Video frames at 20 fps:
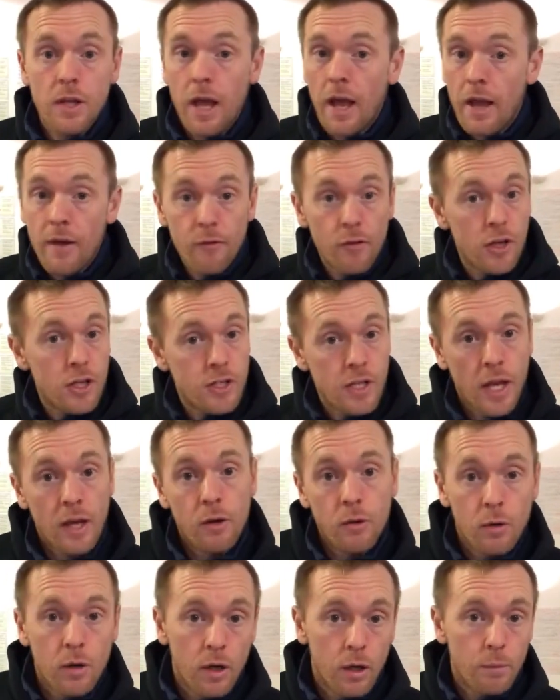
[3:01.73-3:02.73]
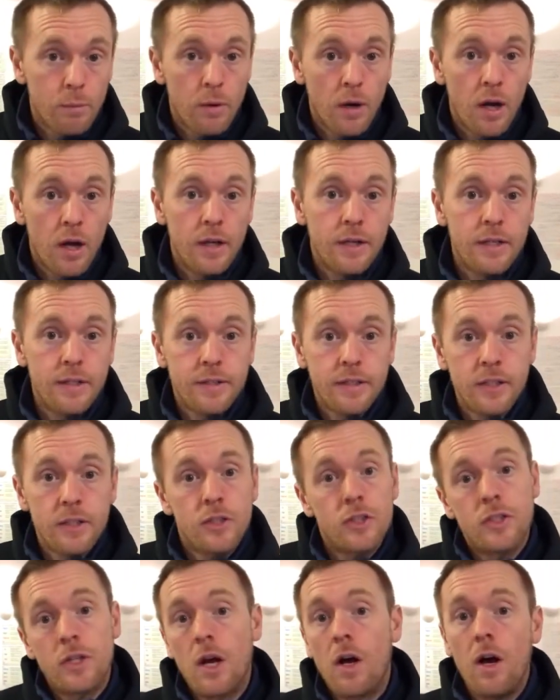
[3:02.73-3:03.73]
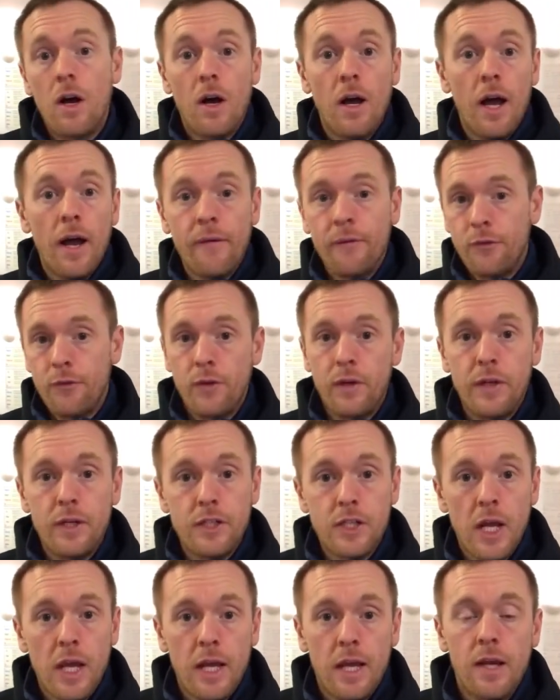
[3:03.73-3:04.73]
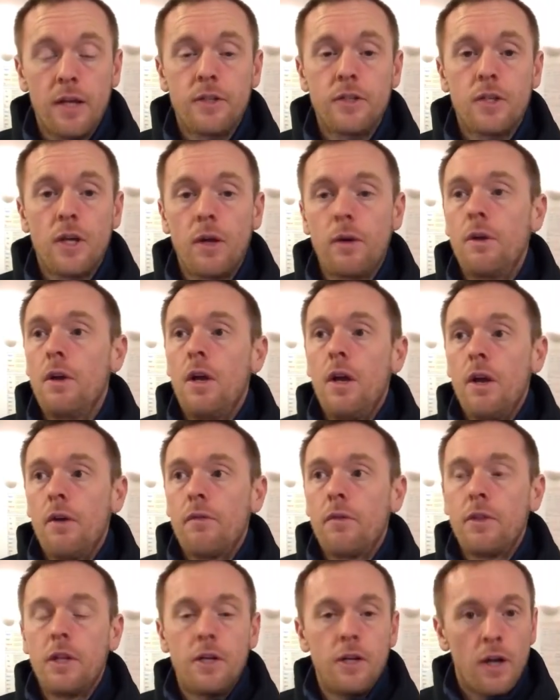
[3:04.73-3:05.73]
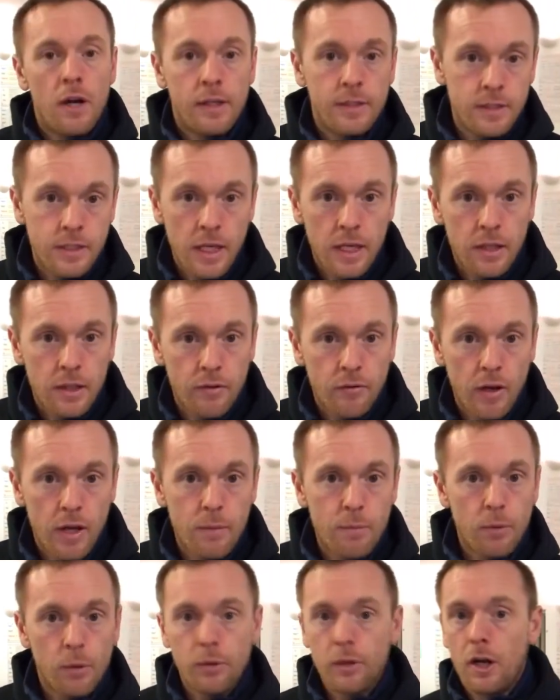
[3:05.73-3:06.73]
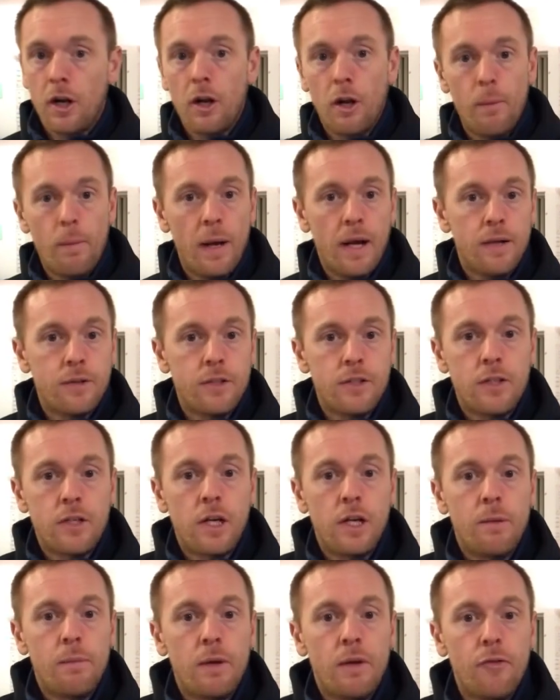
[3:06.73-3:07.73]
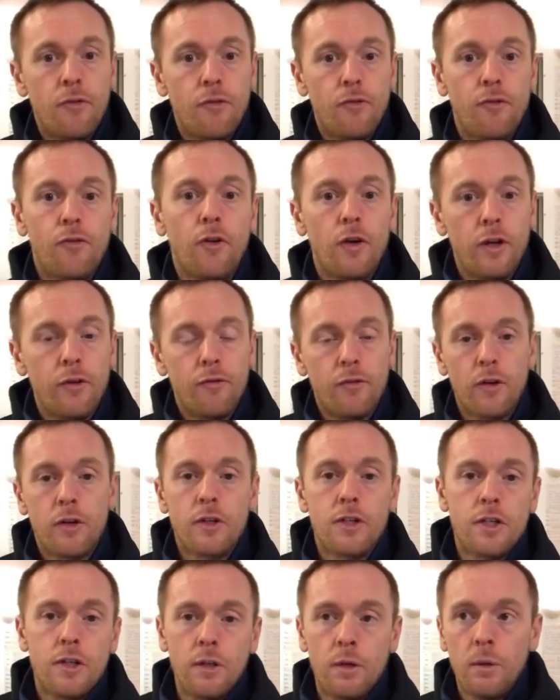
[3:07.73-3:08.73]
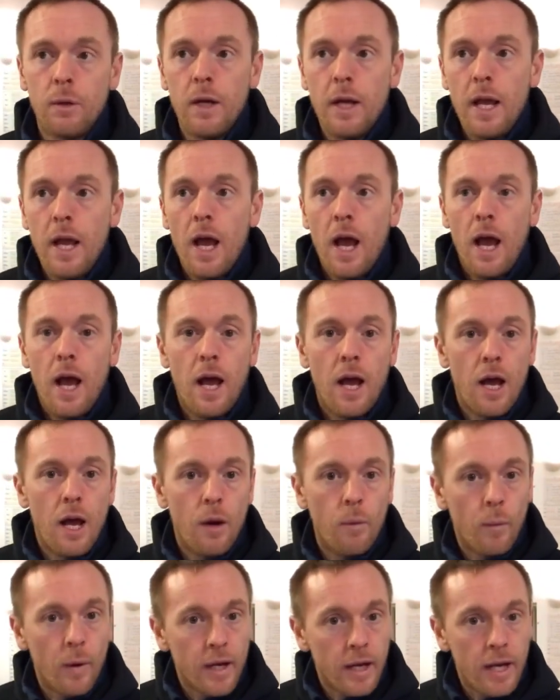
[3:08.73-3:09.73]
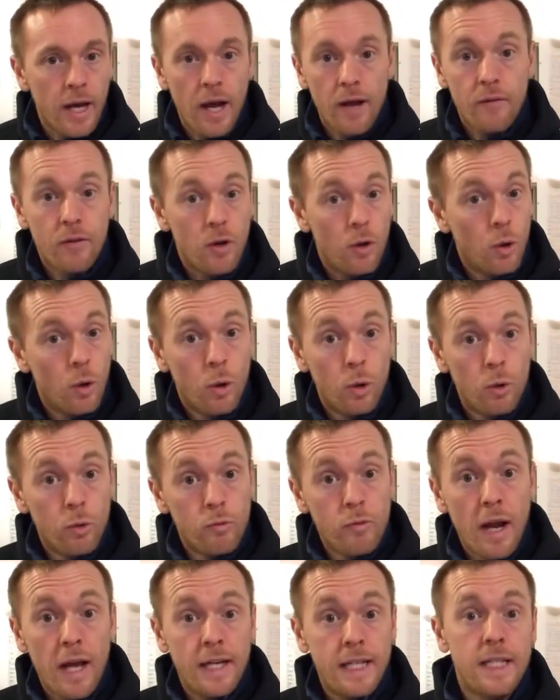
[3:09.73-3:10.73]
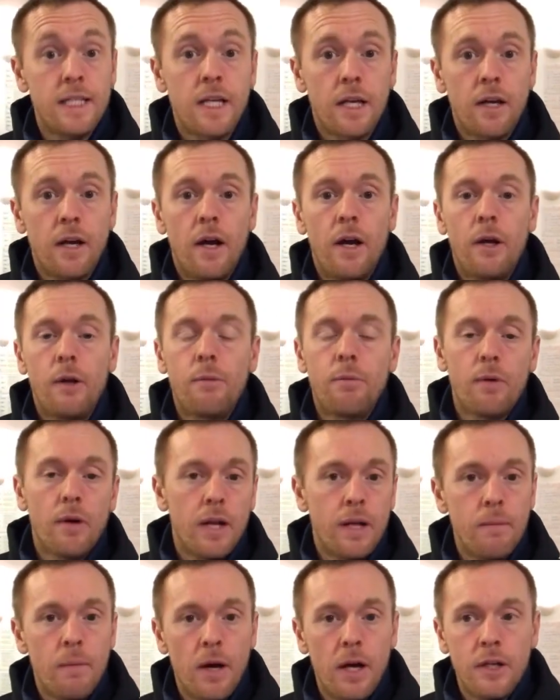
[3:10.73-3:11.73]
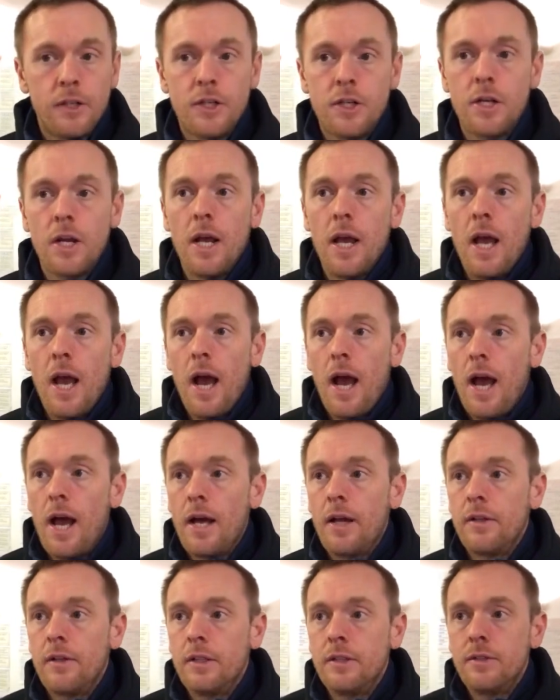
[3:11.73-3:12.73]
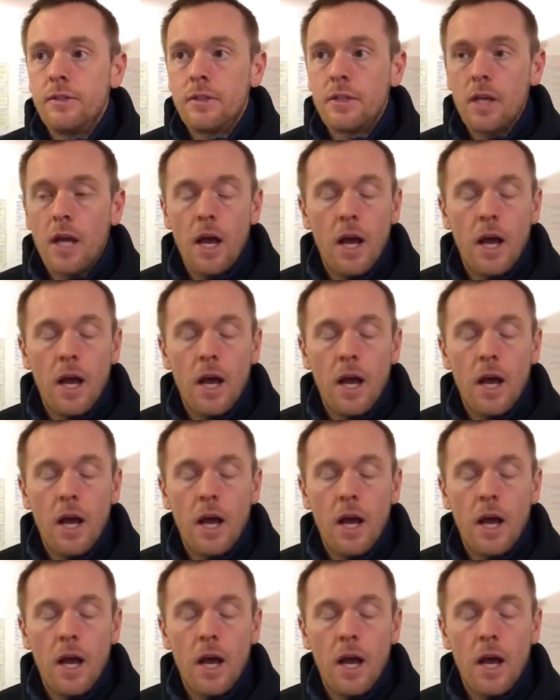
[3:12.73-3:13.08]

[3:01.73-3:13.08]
every single club ride is going to start and finish here. So from the 19th of April, the clubhouse is going to be fully functional. We're going to have it all ready to go pretty much, and